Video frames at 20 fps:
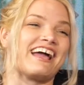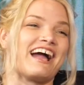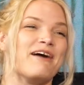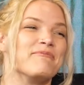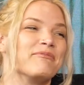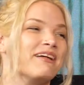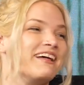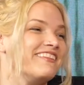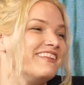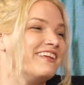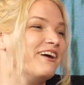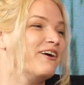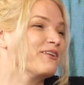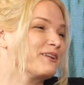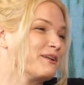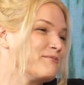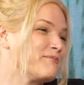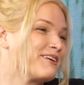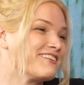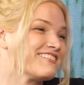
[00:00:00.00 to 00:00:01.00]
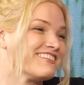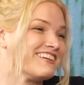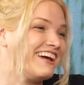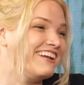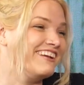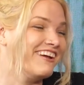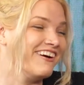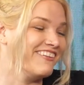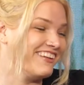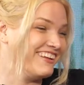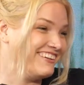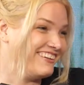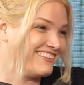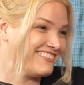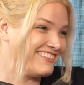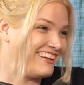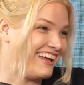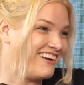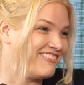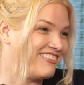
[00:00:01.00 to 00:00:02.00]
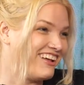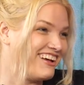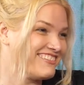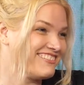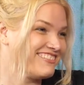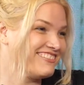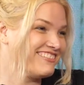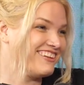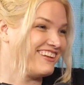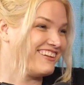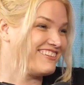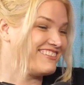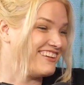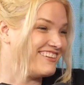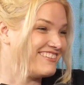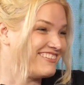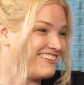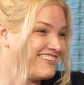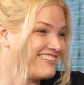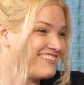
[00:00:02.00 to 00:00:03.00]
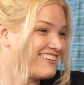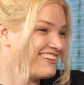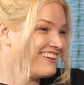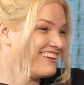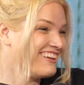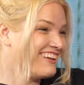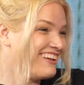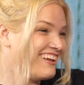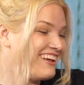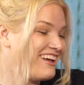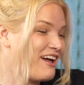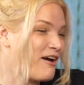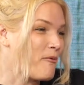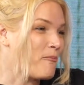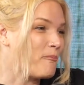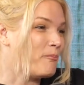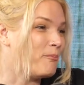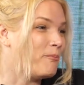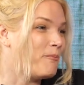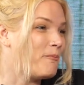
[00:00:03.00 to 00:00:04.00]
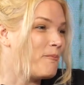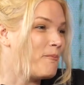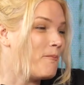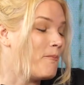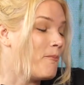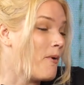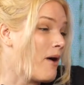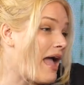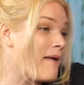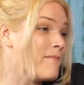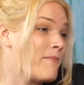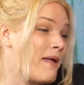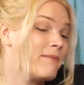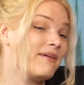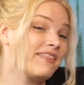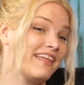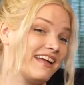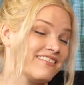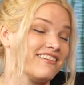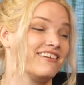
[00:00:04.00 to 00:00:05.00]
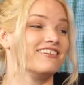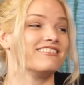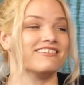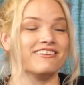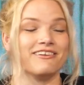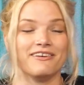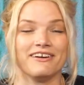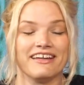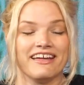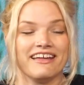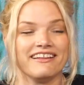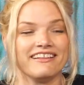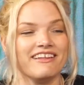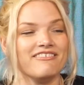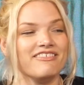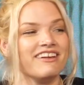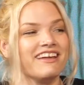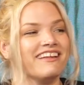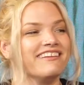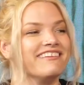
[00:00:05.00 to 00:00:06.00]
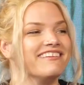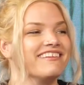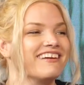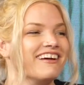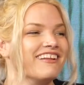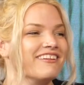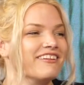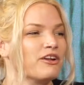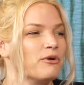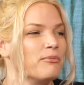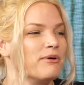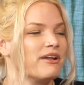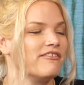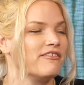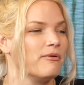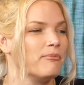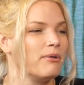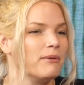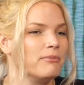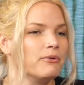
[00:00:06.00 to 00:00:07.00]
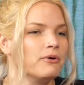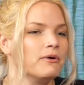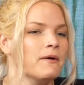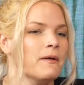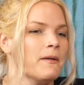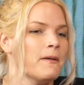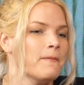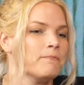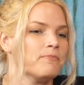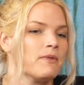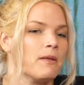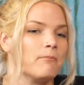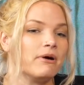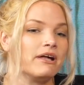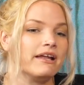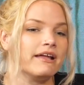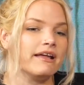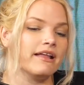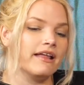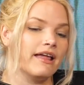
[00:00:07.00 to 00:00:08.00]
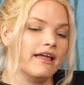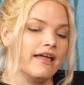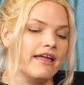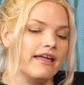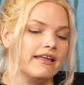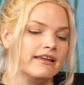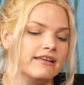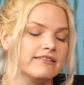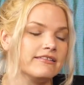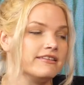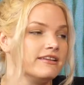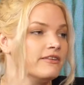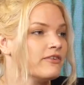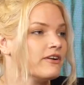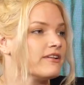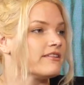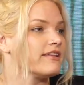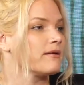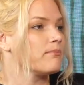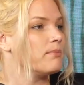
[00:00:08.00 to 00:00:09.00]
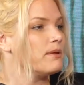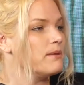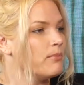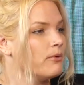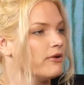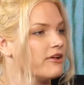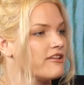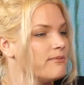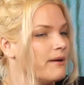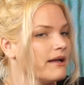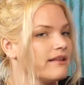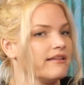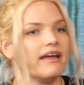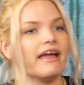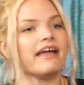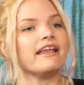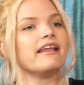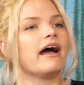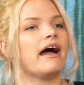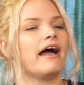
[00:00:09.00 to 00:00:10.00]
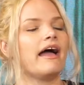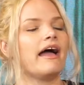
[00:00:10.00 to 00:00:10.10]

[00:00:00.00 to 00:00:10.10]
I'm like the only person I know that doesn't have lash extensions. And maybe that's also, again, living in a little bit of a bubble, but it is different. Like people expect it. And